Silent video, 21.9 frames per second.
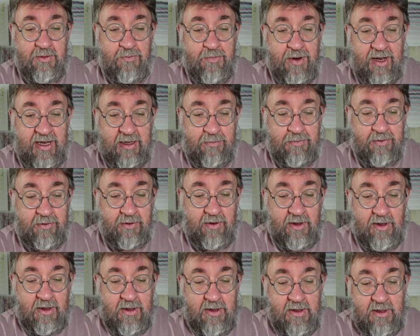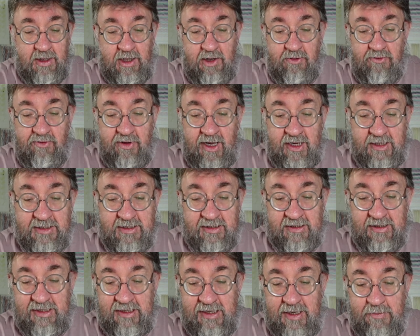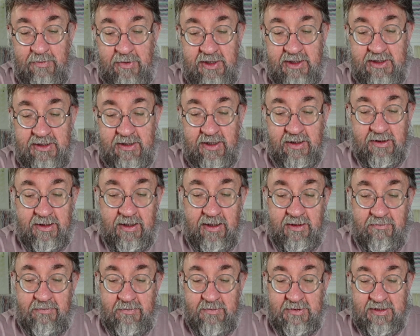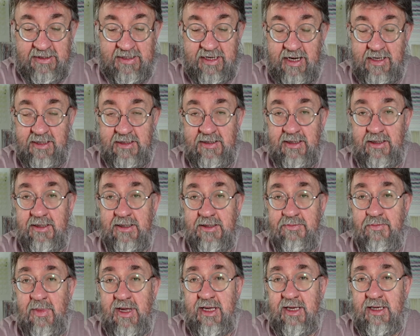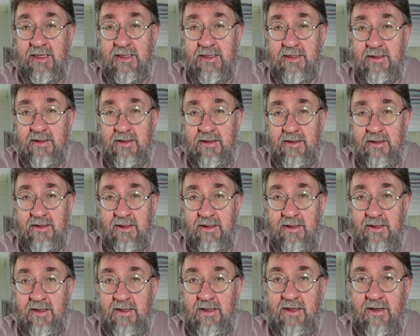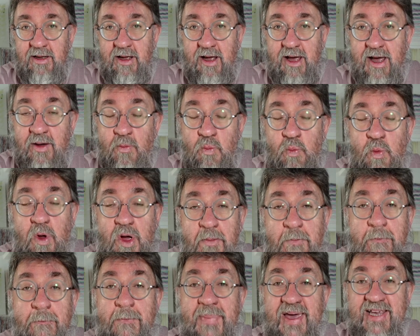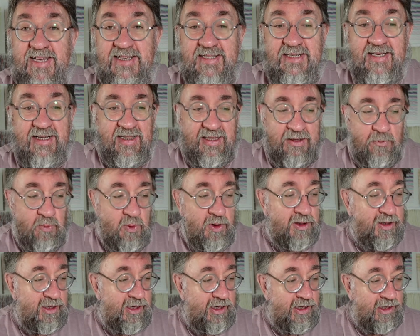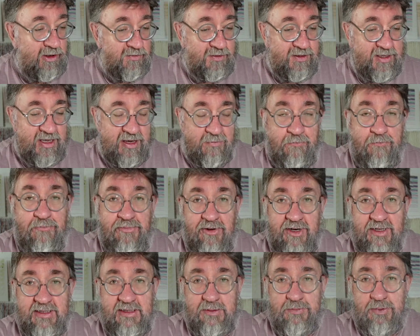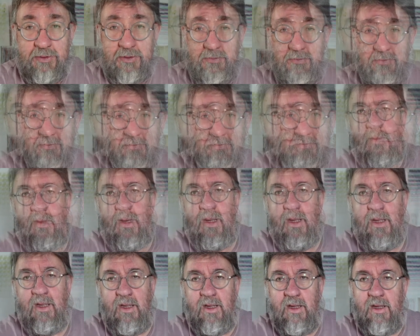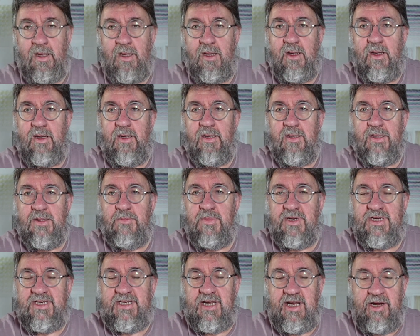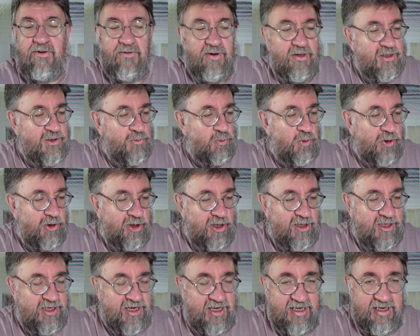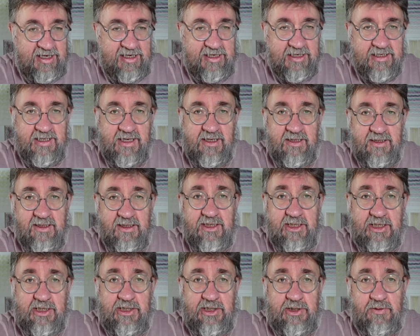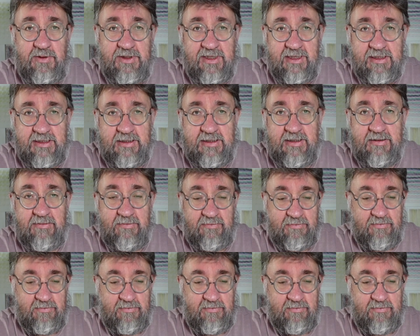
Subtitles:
paper, creating the image that the stencil has made. And we're basically working on that principle. The materials we're going to need to do this